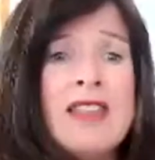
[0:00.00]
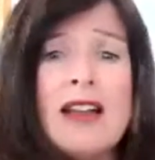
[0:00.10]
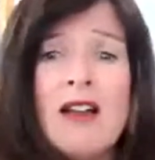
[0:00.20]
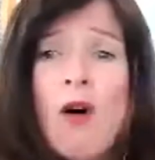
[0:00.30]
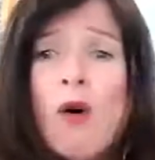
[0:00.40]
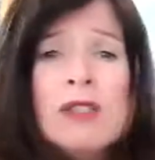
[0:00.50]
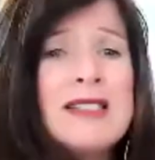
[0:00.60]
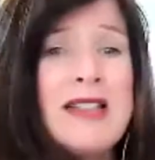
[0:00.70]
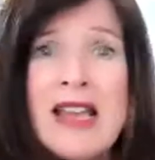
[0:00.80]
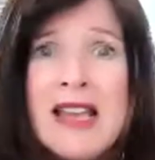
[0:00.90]

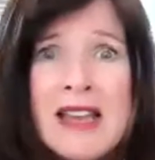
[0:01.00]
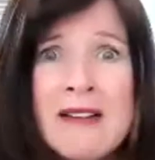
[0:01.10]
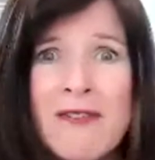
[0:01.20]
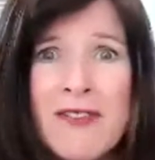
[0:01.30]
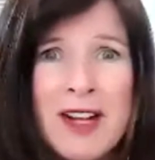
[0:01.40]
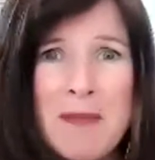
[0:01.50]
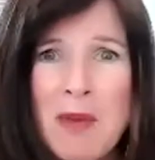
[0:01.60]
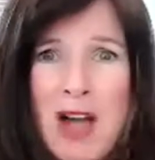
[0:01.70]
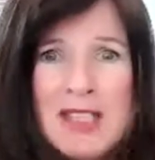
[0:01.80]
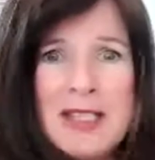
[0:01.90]
holds infinite
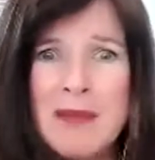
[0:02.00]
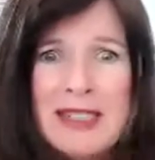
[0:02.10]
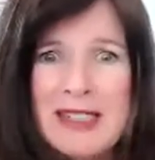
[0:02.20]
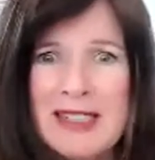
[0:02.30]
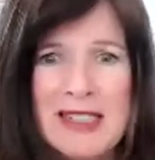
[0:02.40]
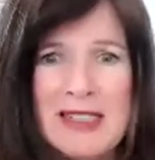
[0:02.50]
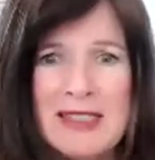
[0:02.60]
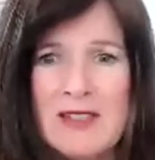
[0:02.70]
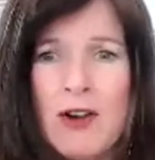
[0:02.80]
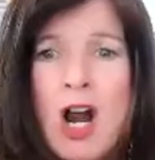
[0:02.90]

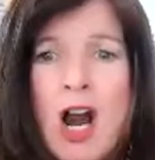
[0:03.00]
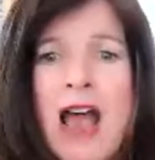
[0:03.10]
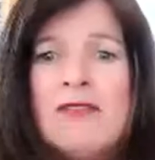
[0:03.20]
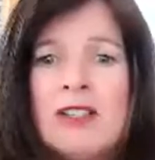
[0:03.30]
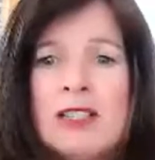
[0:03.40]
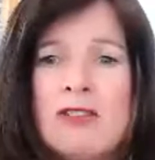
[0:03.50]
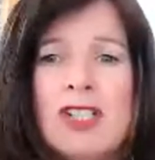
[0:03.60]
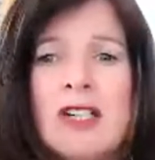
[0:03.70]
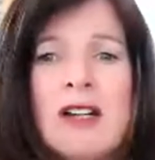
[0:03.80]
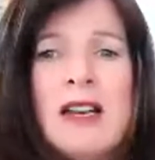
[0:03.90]
possibilities for our evolution